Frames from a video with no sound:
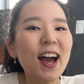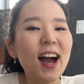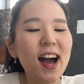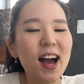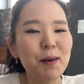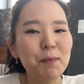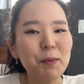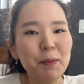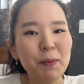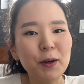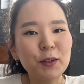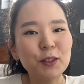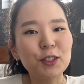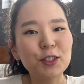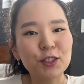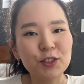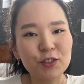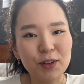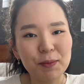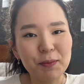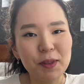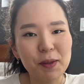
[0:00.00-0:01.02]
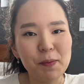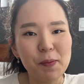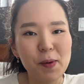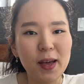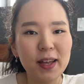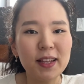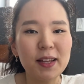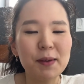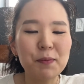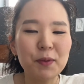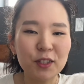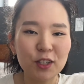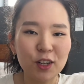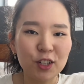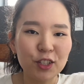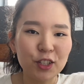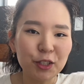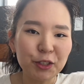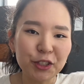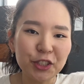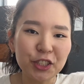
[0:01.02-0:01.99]
I'm about to strip the bed and put our
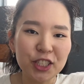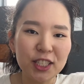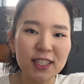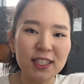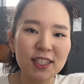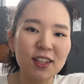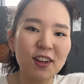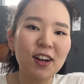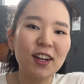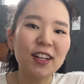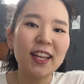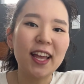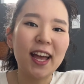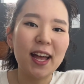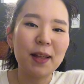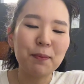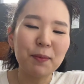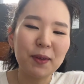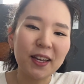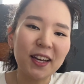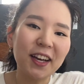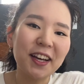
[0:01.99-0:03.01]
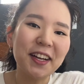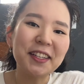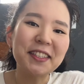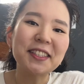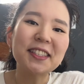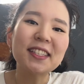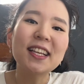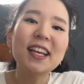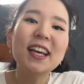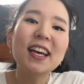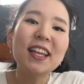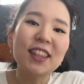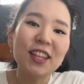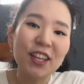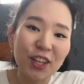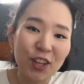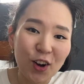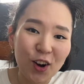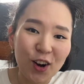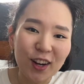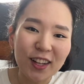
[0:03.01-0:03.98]
new sheets on, and because the
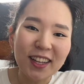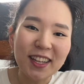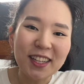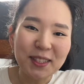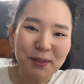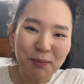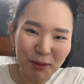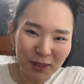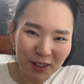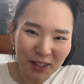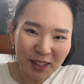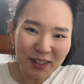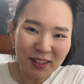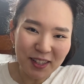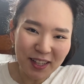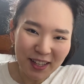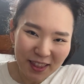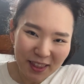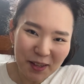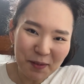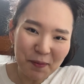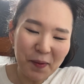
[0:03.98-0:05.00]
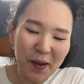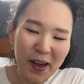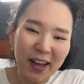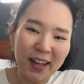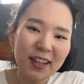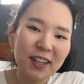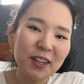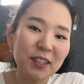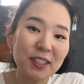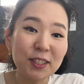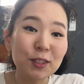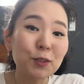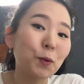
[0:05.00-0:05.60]
yarn is beneath the bed,